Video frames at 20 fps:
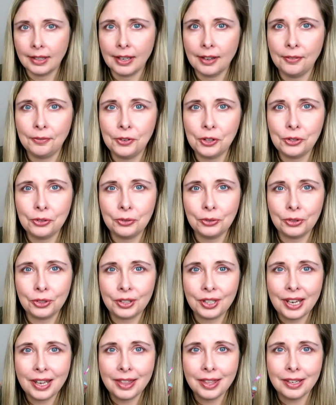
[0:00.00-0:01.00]
If you
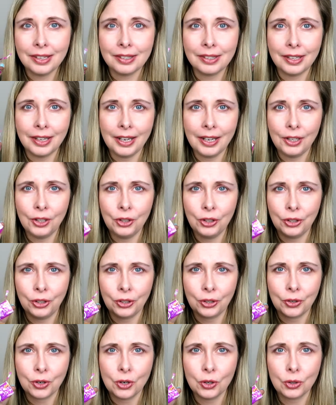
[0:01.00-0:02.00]
see this in
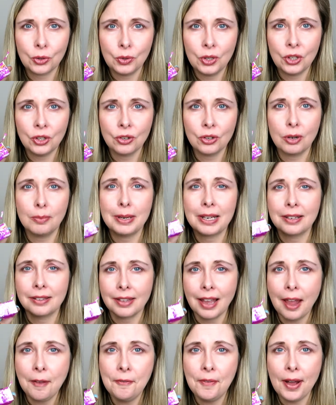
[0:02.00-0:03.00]
your grocery store,
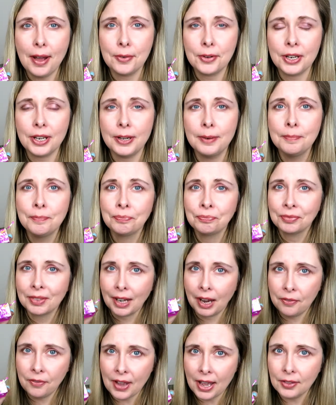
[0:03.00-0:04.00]
because I found
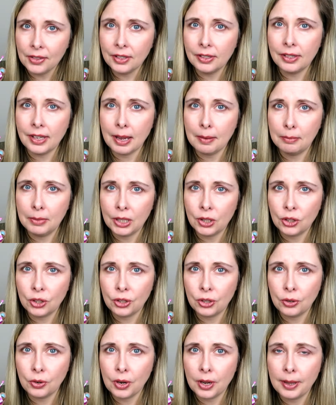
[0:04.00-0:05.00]
this at
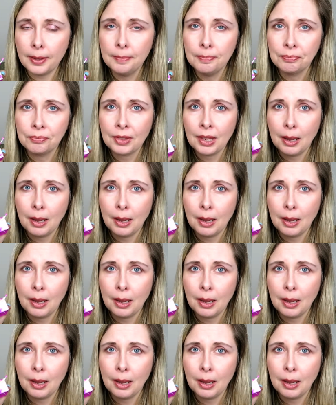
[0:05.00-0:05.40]
Mitsuwa,